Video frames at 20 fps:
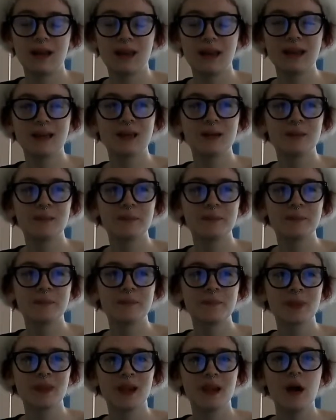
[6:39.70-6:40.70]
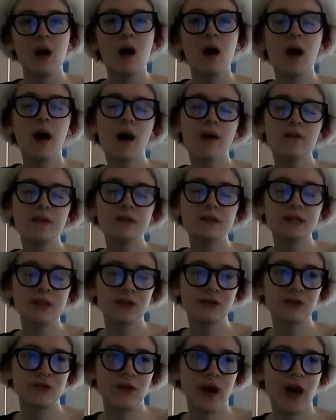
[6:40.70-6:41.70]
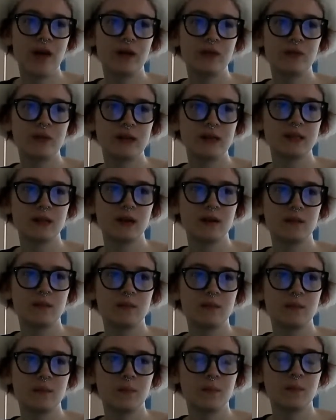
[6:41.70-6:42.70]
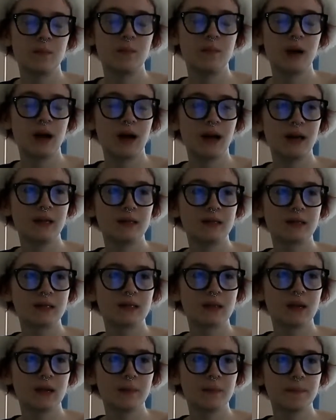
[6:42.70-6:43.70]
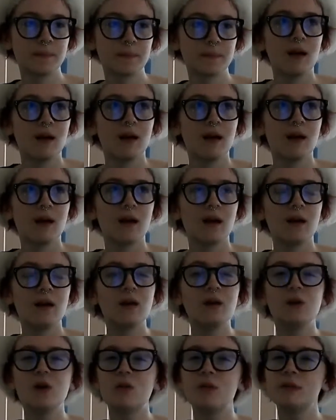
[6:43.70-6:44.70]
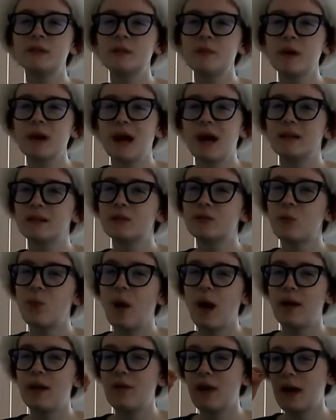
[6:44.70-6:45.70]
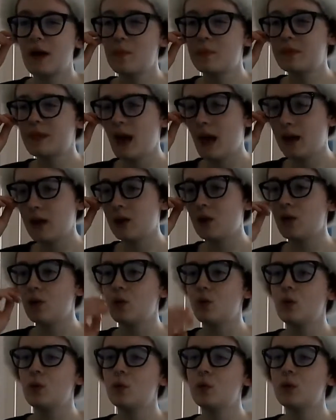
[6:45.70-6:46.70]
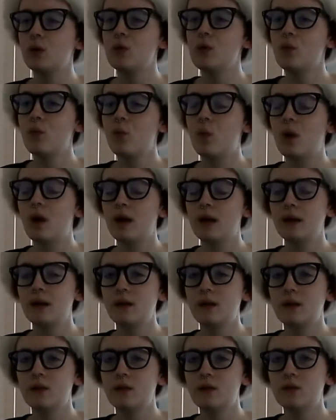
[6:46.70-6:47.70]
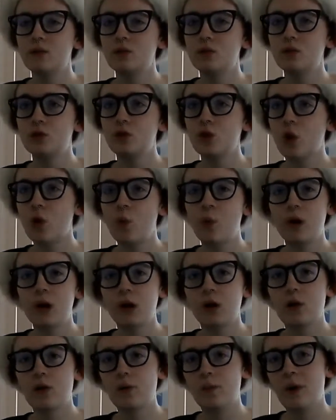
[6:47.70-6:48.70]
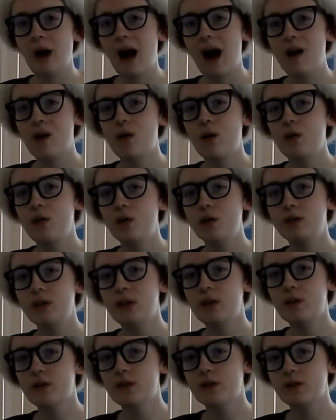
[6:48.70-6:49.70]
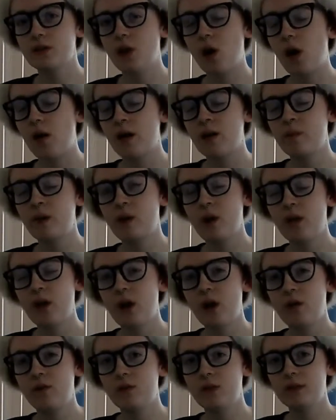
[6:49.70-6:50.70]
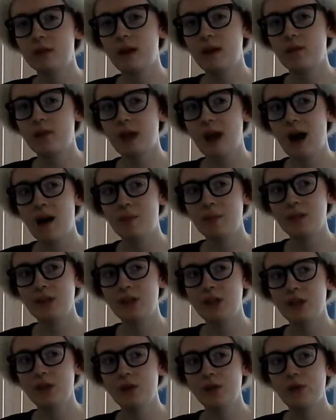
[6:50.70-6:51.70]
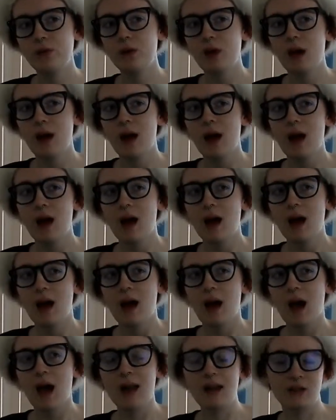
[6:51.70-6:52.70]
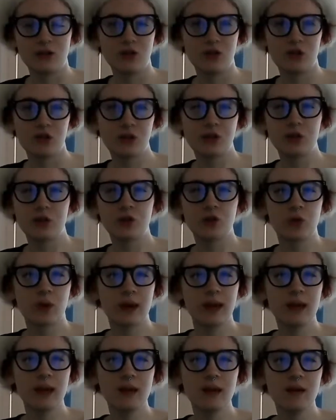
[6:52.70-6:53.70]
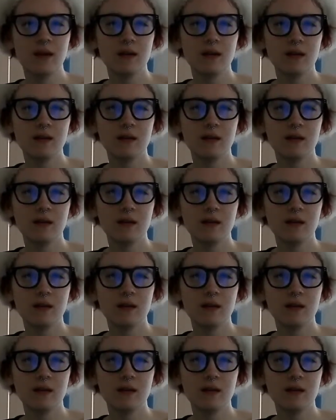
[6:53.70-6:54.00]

like, obviously there's a valid reason, but you know, when someone asks why did that upset you, you don't want to go back all those years and talk about all the awful stuff that happened to you, and it's just tricky,